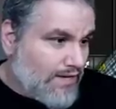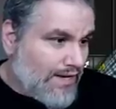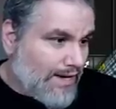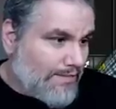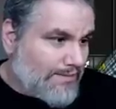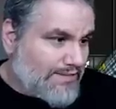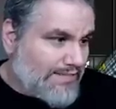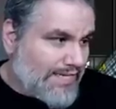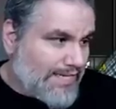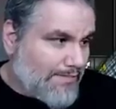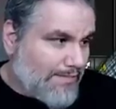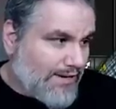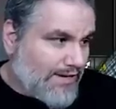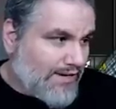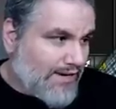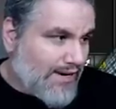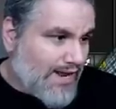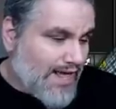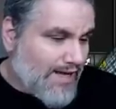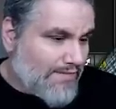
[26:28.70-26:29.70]
I would say they might
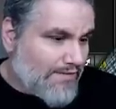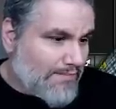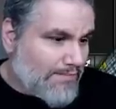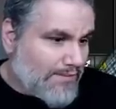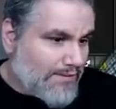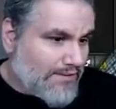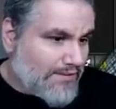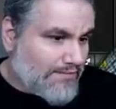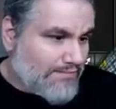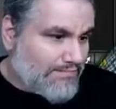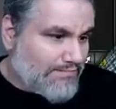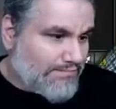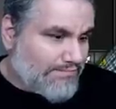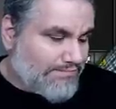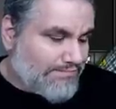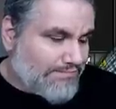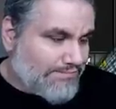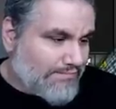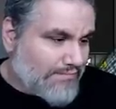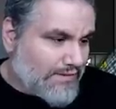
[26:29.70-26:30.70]
not have it, but
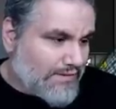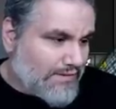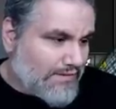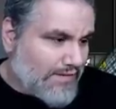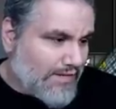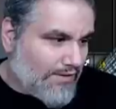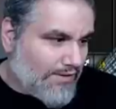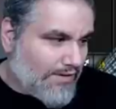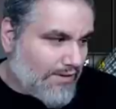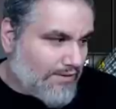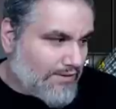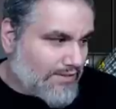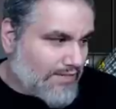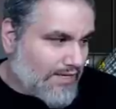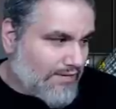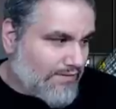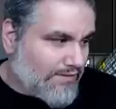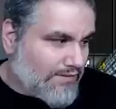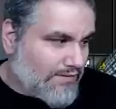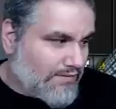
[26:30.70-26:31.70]
you know they always
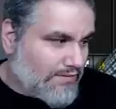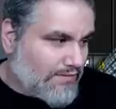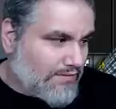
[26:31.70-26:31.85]
have it.